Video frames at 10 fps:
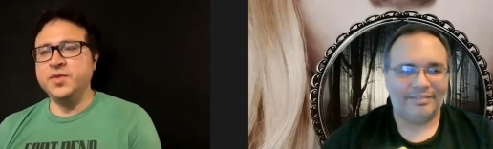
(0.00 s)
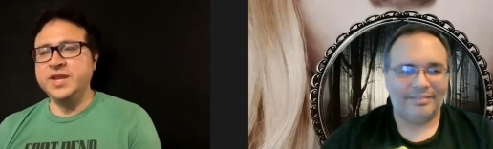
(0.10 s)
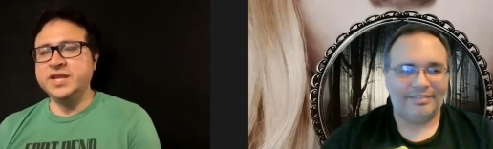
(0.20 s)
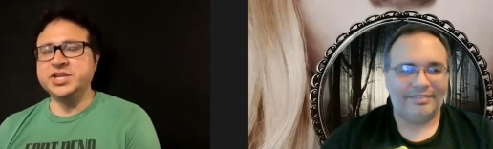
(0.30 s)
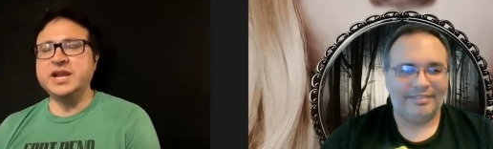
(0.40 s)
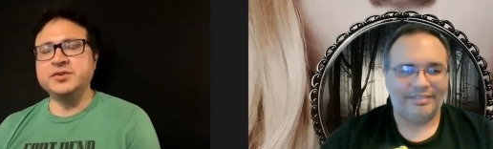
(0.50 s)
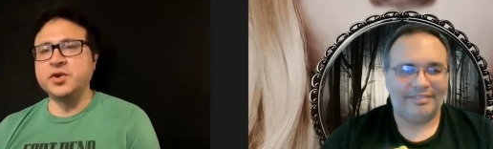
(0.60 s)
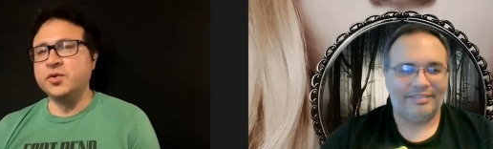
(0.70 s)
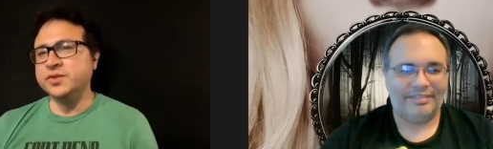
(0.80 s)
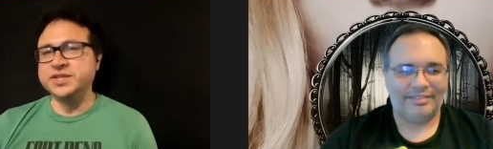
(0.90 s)
Speaker 1: each character
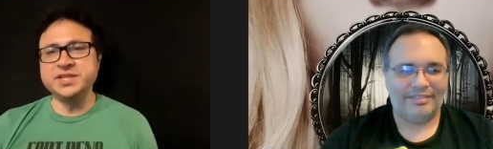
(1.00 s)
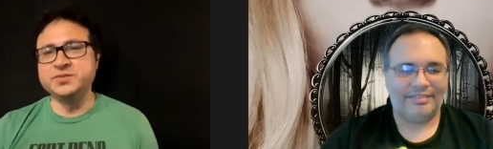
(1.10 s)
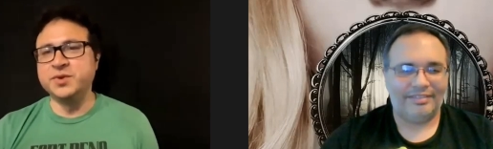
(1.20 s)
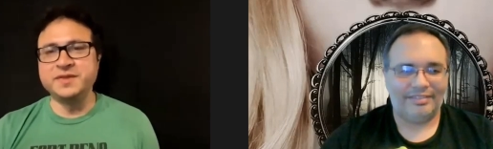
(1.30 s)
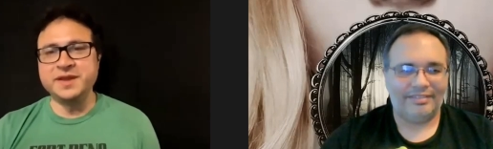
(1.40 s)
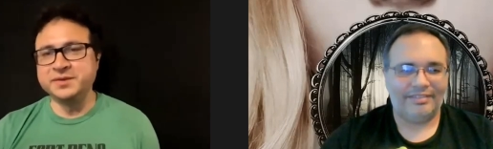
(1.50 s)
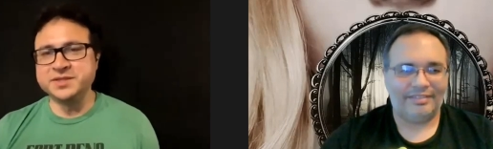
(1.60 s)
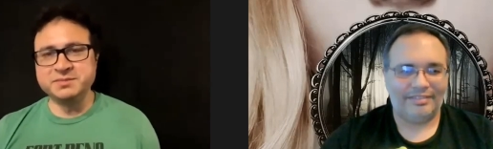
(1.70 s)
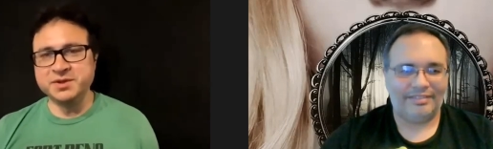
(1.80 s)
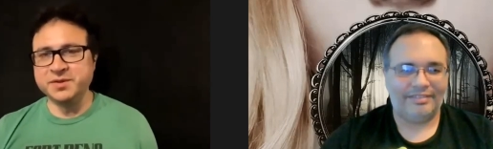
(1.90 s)
only sees one; they don't see
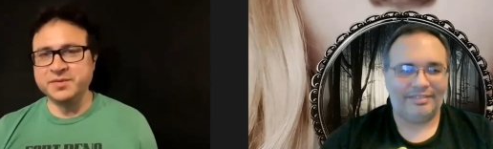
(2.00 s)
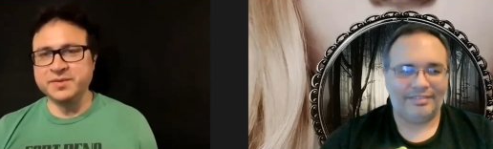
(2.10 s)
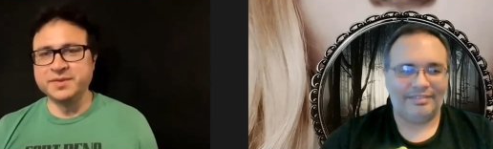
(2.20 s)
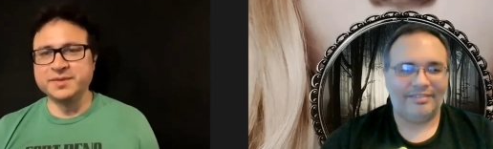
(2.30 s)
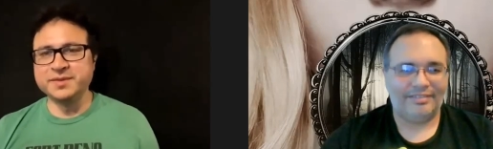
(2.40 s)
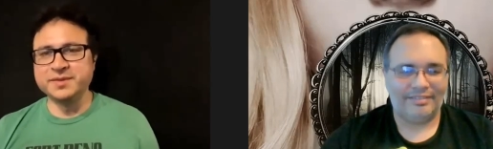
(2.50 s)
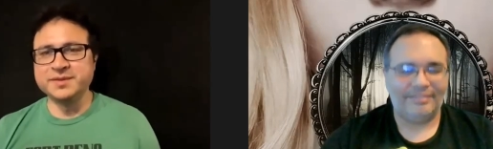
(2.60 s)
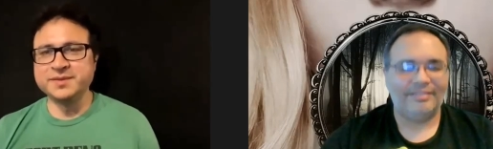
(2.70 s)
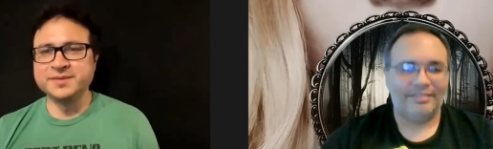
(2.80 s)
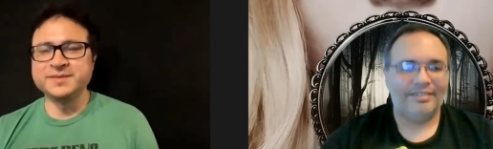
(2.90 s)
both.
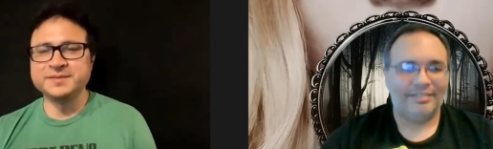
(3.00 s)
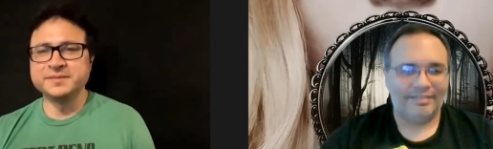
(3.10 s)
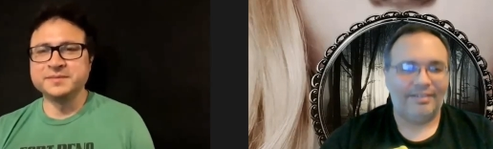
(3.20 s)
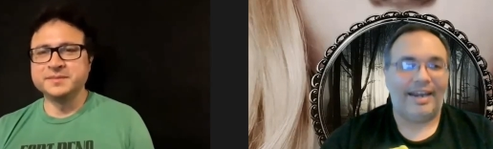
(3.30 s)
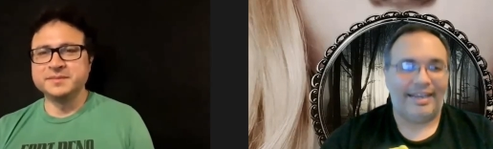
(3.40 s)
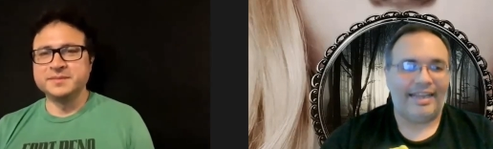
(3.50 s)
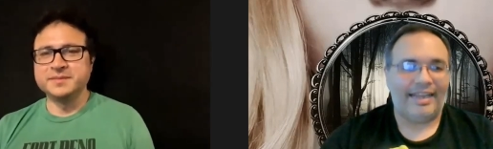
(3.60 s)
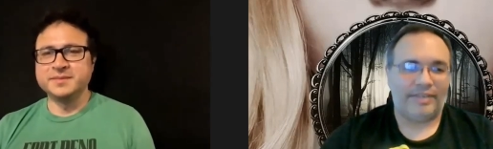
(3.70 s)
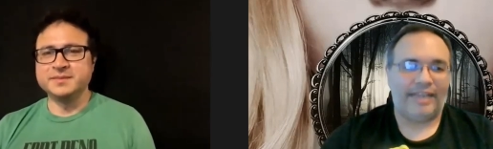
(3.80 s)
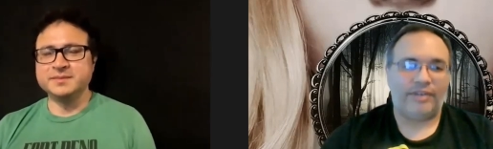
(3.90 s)
Speaker 2: Right.
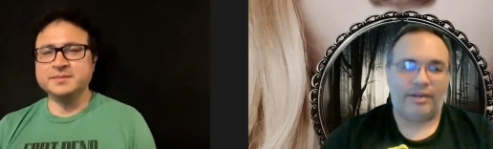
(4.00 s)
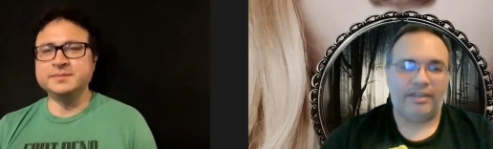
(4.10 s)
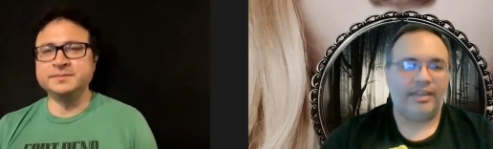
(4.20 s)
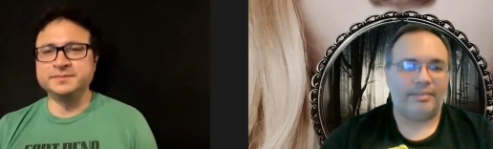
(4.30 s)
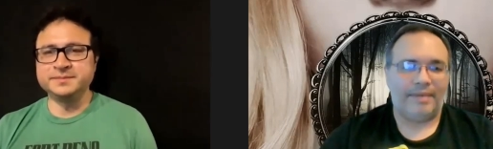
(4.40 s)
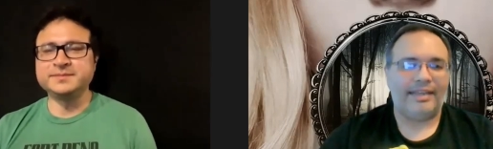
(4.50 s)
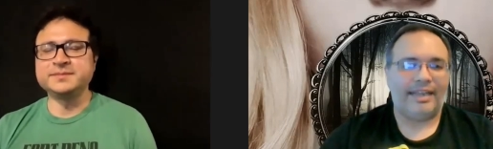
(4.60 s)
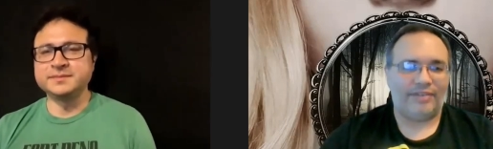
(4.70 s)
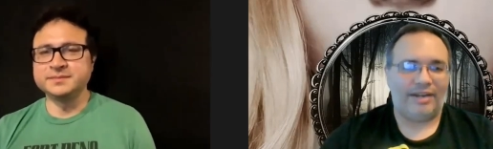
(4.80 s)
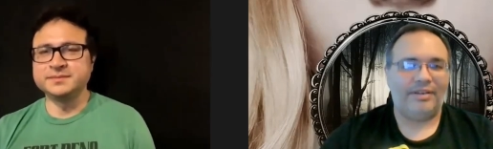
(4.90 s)
That's that's what I really like.
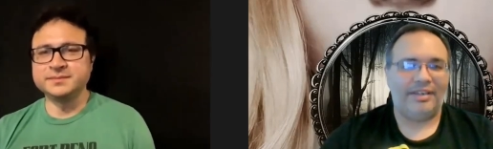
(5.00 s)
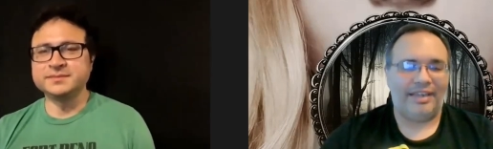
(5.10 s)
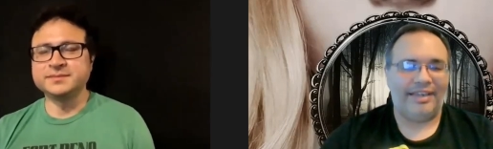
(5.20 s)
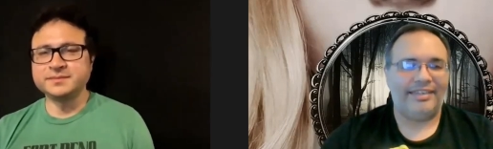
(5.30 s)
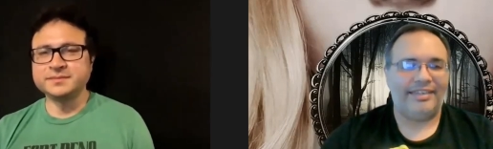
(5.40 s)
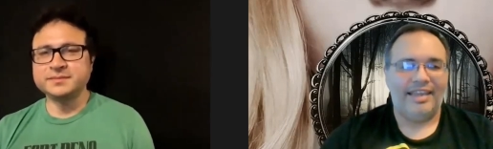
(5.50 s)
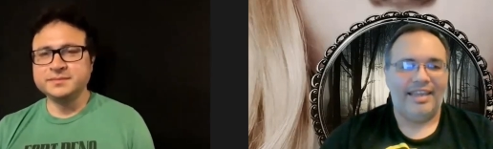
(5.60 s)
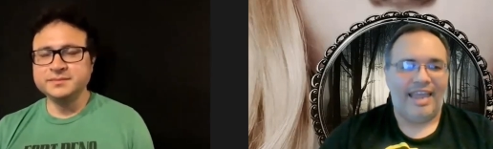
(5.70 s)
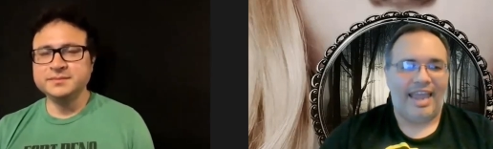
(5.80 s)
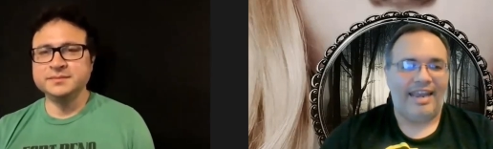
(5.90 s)
That's what I really like.
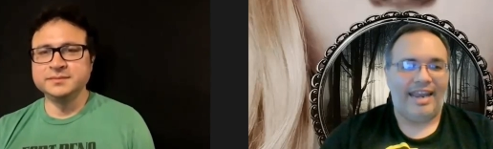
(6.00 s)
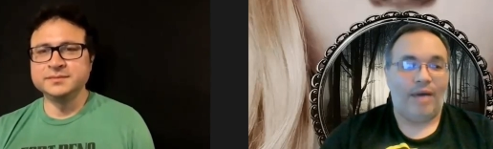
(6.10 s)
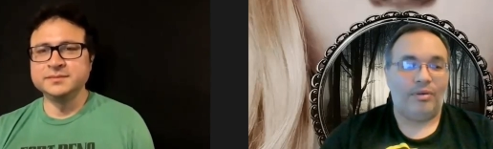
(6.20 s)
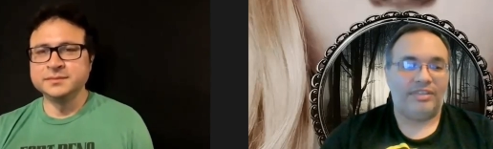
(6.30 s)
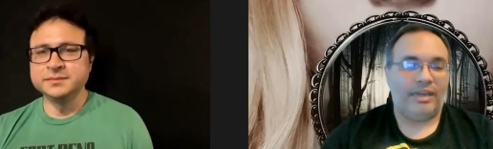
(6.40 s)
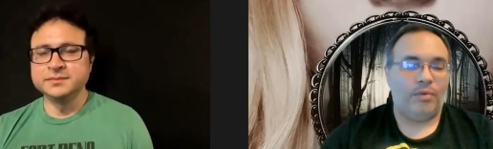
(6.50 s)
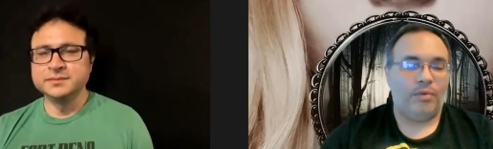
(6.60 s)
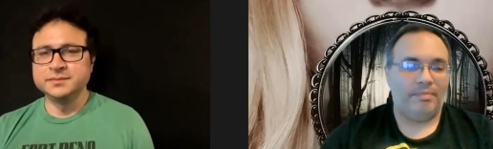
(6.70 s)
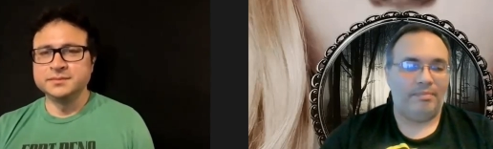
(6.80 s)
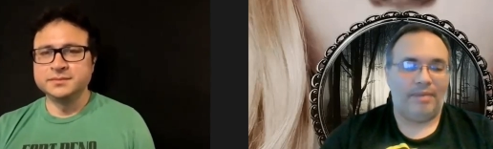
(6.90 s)
And then I will say
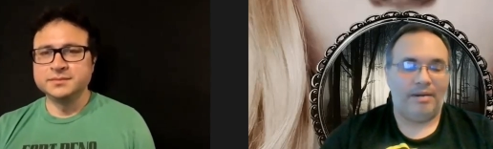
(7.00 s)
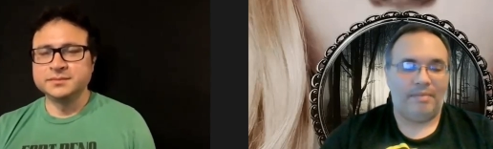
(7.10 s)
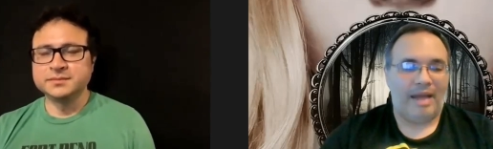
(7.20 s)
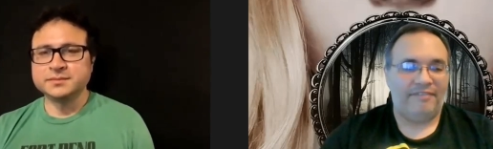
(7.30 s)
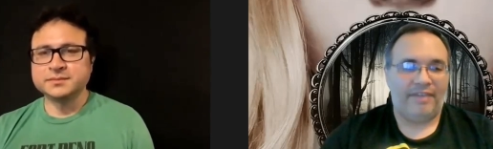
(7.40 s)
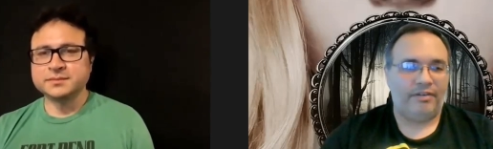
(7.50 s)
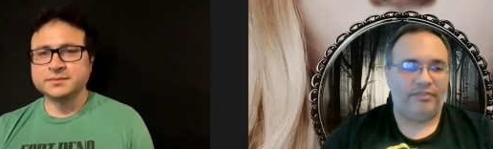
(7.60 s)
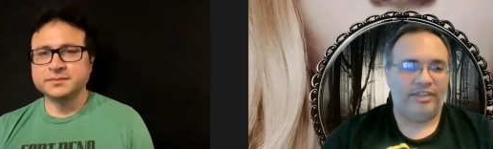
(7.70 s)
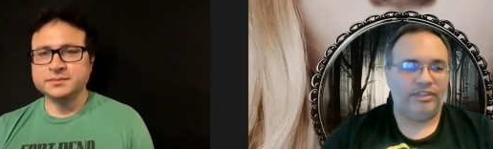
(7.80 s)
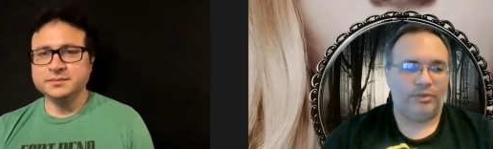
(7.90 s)
one of one of my favorite
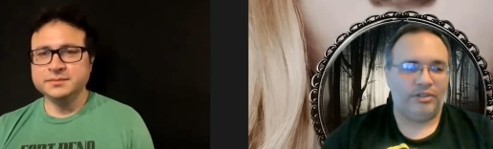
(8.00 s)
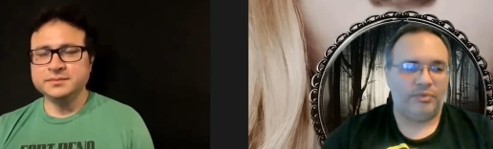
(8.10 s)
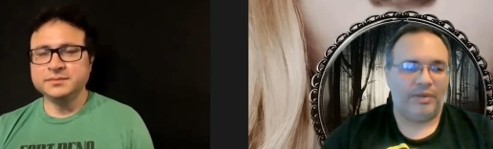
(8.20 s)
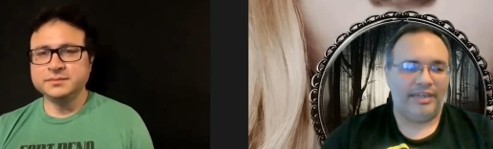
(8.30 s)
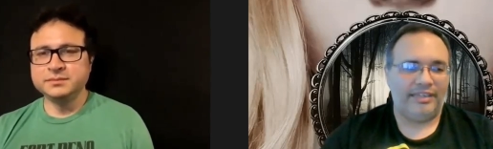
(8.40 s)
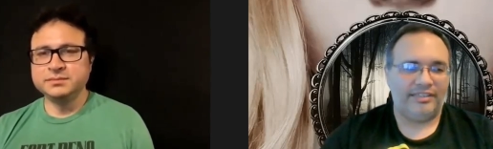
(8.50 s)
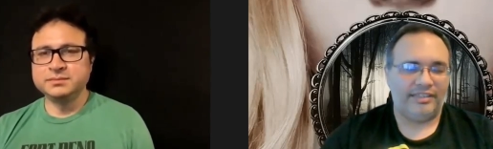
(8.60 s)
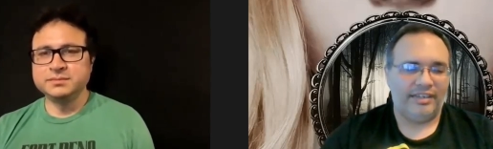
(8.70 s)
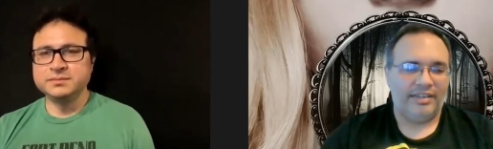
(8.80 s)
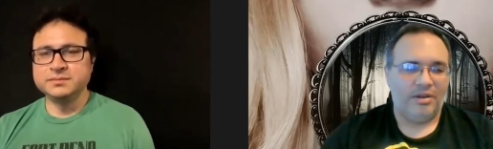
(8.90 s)
visuals was